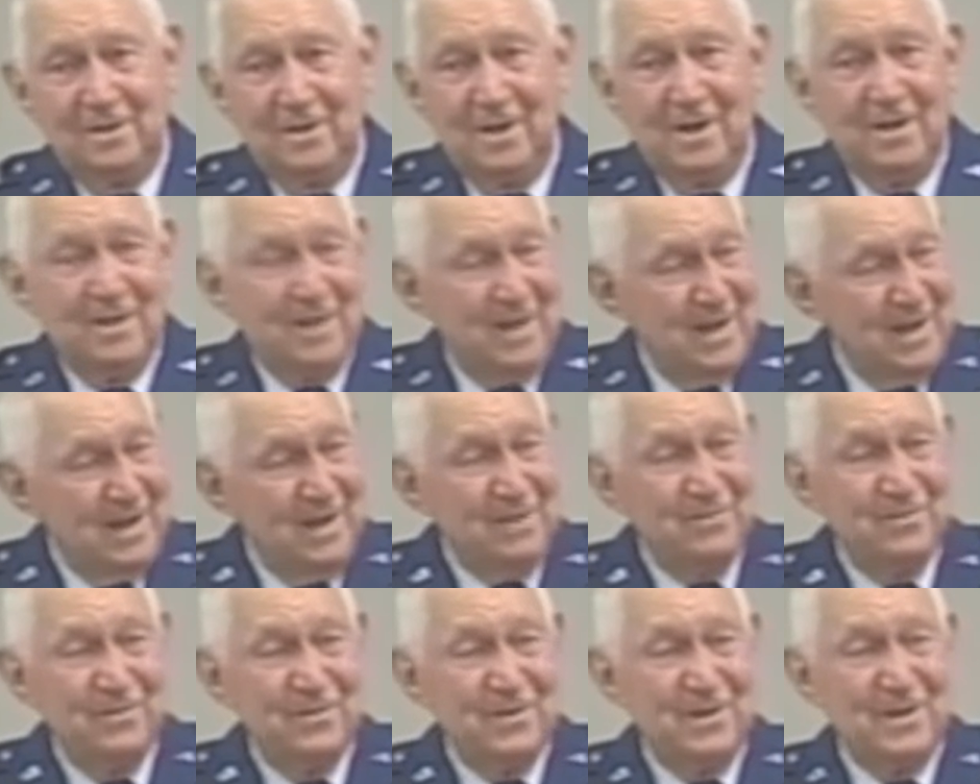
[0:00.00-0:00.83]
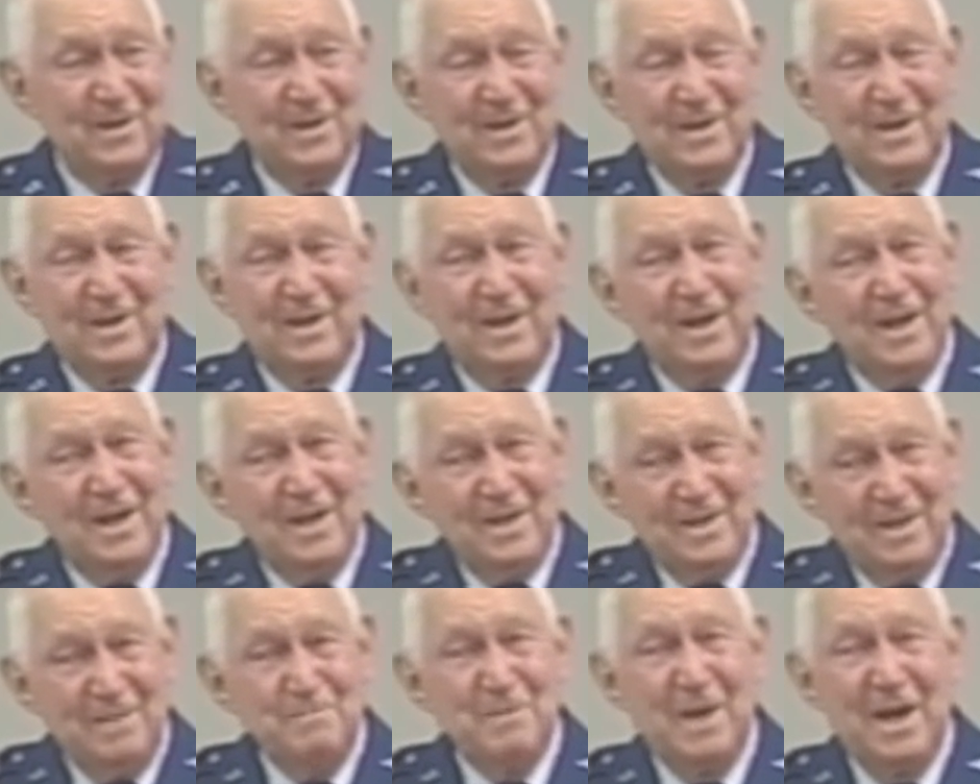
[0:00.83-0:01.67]
if,
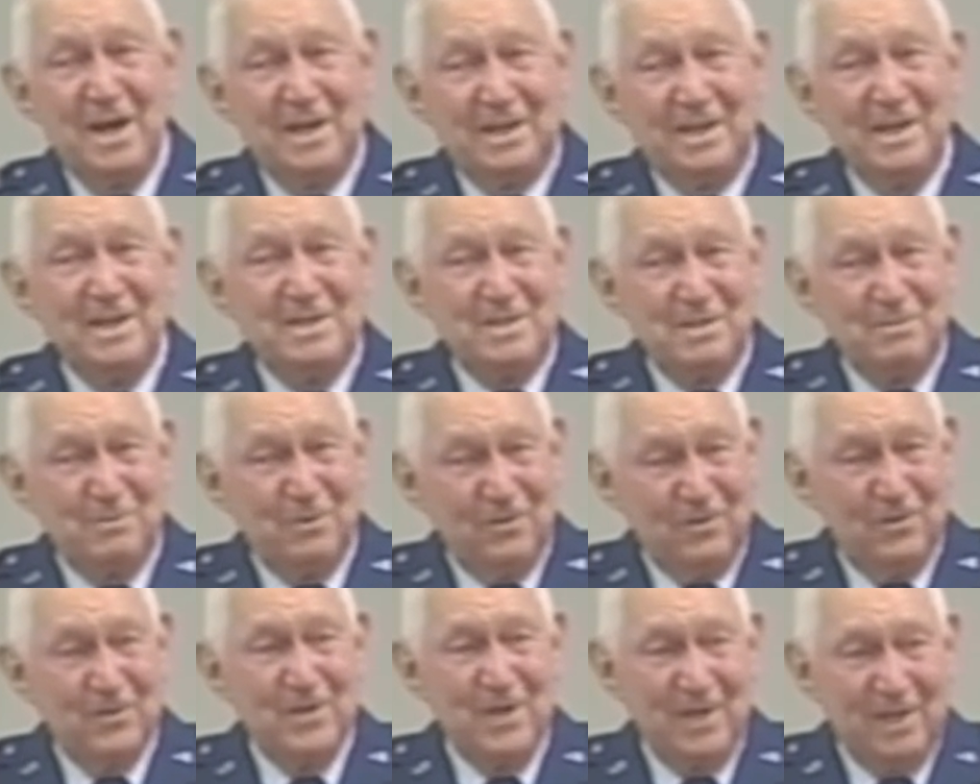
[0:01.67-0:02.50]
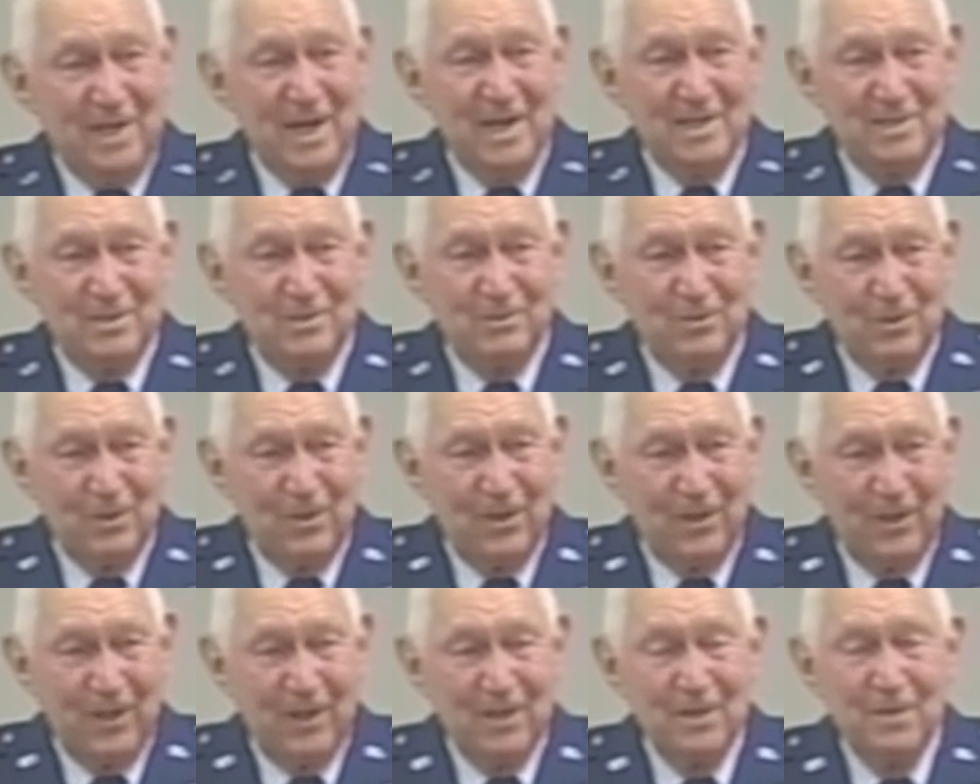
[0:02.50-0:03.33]
they might get you before you got your
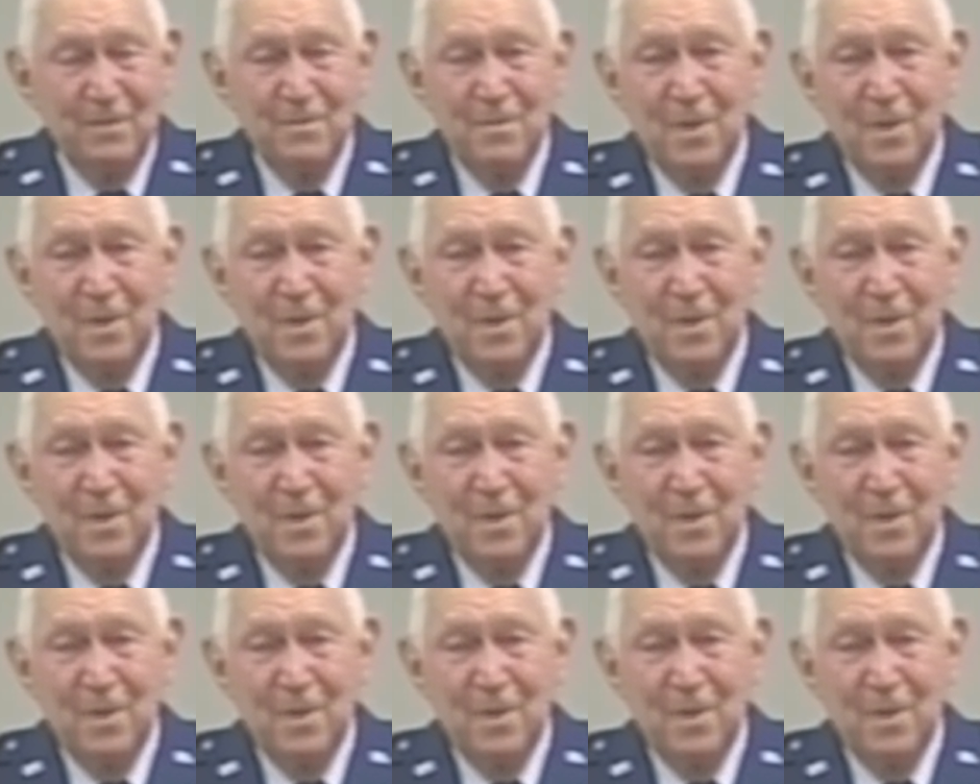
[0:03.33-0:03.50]
water.